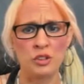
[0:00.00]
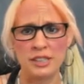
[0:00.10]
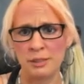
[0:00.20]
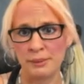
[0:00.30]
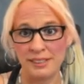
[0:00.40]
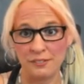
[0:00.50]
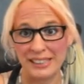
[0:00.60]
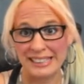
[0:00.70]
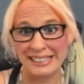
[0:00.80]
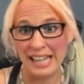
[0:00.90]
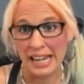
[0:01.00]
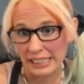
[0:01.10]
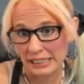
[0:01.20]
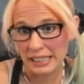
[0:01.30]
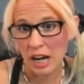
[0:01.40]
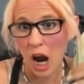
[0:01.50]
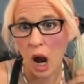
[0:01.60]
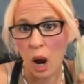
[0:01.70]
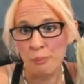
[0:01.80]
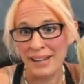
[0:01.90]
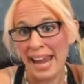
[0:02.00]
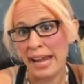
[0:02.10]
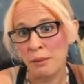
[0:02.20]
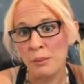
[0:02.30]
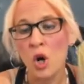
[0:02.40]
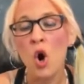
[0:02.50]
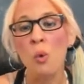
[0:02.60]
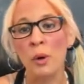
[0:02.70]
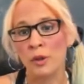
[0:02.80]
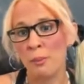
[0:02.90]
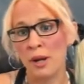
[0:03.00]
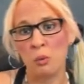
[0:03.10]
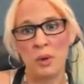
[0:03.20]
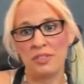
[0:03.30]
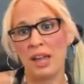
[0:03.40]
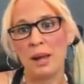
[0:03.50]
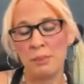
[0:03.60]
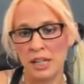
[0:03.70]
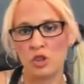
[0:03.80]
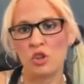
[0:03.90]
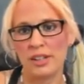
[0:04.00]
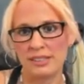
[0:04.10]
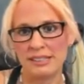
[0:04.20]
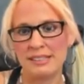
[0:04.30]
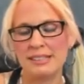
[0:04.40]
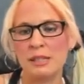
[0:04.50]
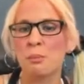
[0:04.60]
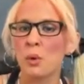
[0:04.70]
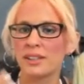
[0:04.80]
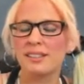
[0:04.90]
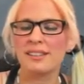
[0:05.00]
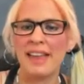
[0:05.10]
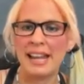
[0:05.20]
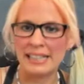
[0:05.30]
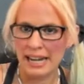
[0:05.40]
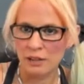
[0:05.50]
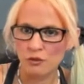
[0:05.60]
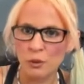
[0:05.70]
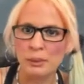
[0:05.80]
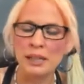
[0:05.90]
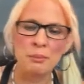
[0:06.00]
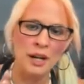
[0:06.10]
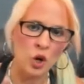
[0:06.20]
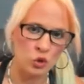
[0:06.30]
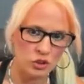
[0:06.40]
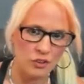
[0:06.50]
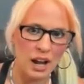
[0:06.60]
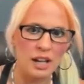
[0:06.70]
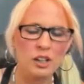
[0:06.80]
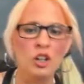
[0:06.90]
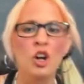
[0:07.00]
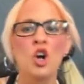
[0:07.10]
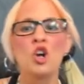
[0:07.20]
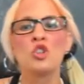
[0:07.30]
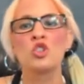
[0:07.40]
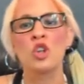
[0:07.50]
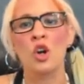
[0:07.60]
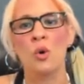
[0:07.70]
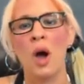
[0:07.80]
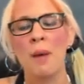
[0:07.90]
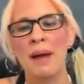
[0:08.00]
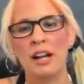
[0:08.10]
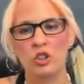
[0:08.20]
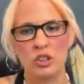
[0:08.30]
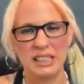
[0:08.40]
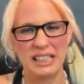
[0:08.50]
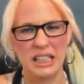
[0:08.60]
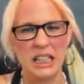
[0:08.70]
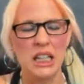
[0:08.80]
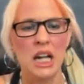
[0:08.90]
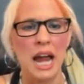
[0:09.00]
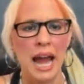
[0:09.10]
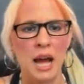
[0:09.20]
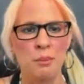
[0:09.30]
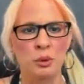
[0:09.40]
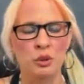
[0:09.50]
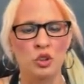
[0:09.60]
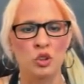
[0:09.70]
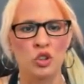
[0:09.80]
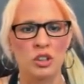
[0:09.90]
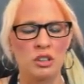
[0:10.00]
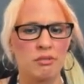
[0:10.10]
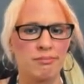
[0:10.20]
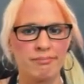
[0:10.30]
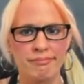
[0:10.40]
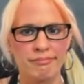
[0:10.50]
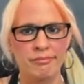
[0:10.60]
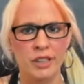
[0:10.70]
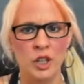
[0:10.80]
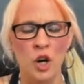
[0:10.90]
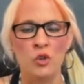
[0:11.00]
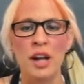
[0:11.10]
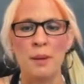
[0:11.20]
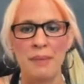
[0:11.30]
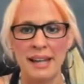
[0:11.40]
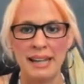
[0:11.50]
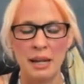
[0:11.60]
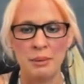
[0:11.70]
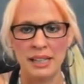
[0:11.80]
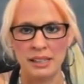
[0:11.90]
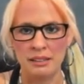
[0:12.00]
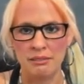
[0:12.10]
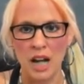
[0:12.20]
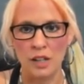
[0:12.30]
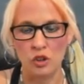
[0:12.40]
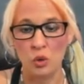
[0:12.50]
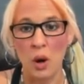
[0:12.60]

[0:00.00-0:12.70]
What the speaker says: specific site name where no matter what the IP address is, it points to that name for me in my host file. So I'm actually able to just type that name in and not do